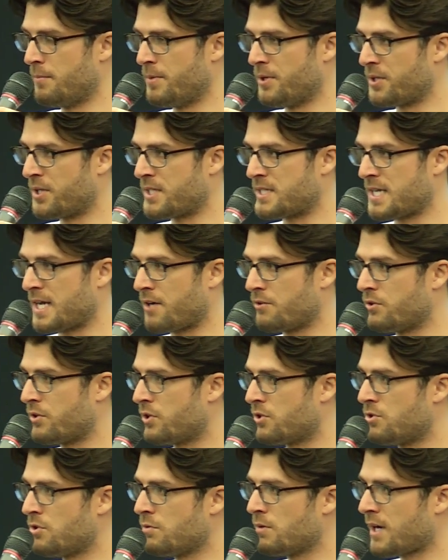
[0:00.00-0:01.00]
build it down, you
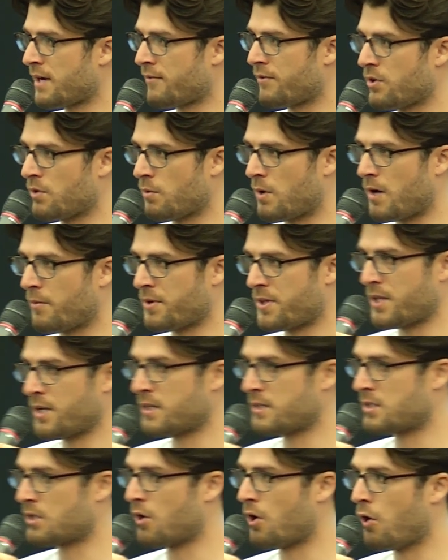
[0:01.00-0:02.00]
can do whatever you want with it.
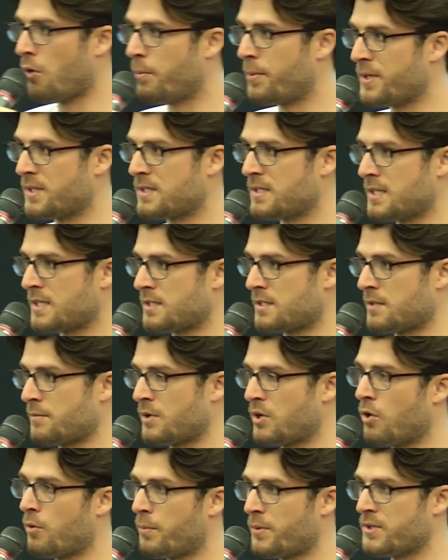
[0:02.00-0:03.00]
It's an open system,
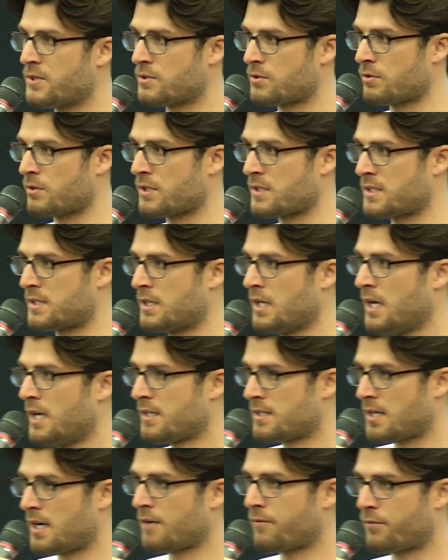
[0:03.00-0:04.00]
an open source
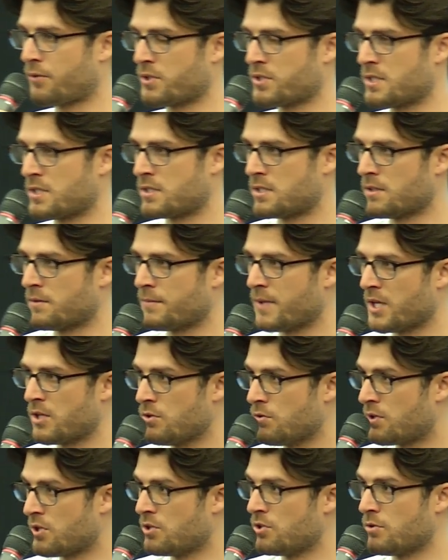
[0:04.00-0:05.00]
software system that
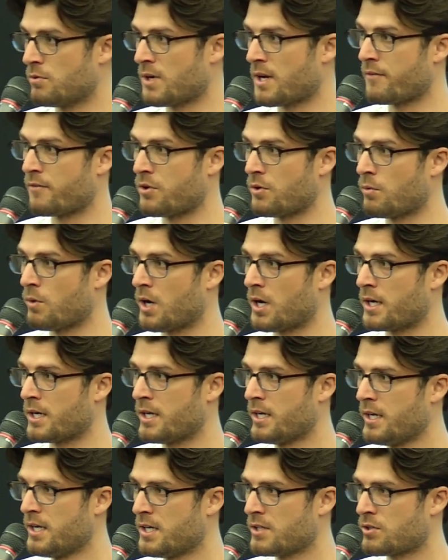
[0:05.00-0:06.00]
you can do whatever you want.
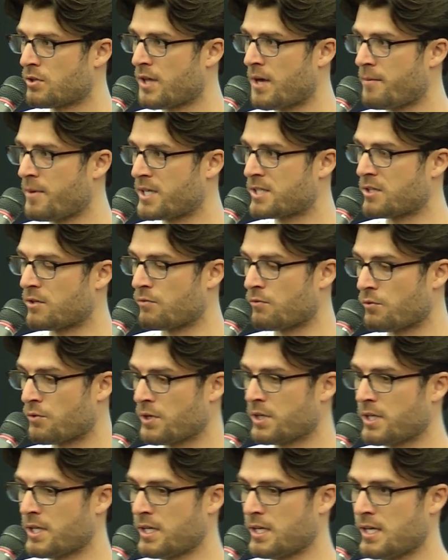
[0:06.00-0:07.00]
So that makes it
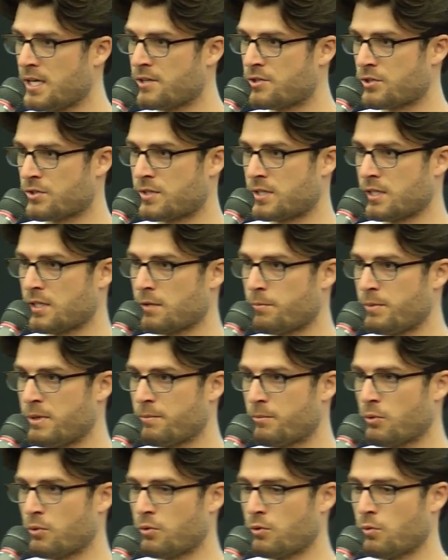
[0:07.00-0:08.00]
really interesting to
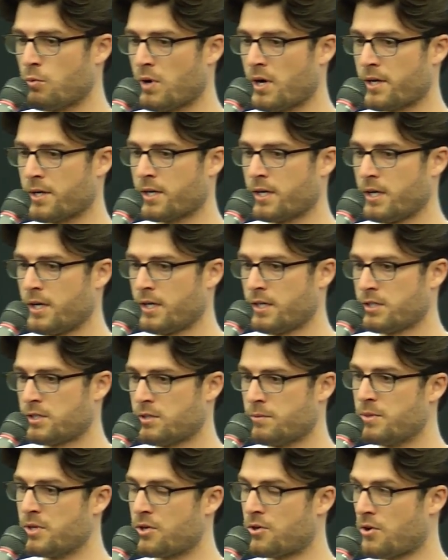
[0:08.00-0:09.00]
people who want
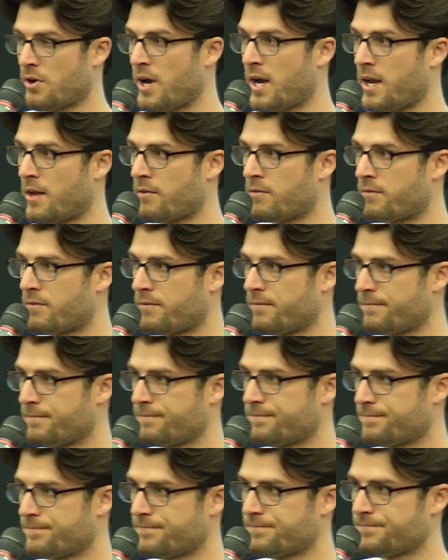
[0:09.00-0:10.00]
to be creative.
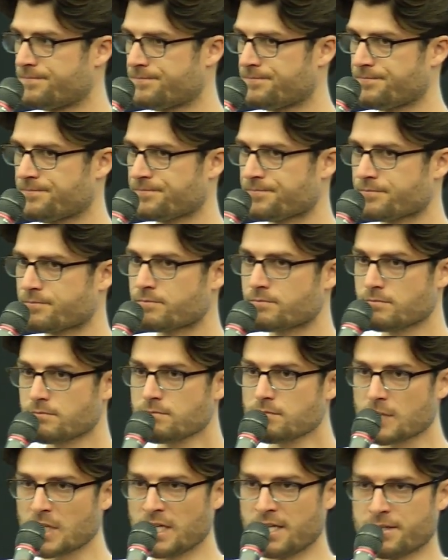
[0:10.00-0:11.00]

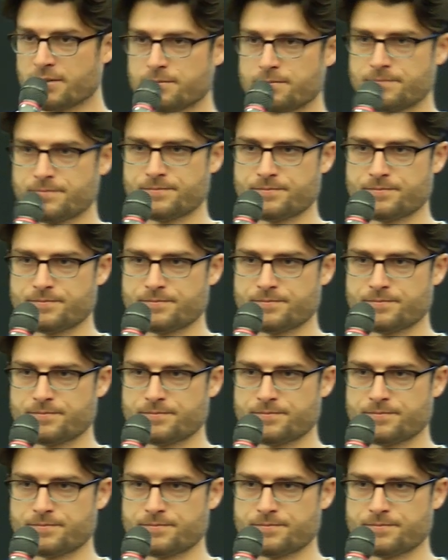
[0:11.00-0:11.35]
Yep.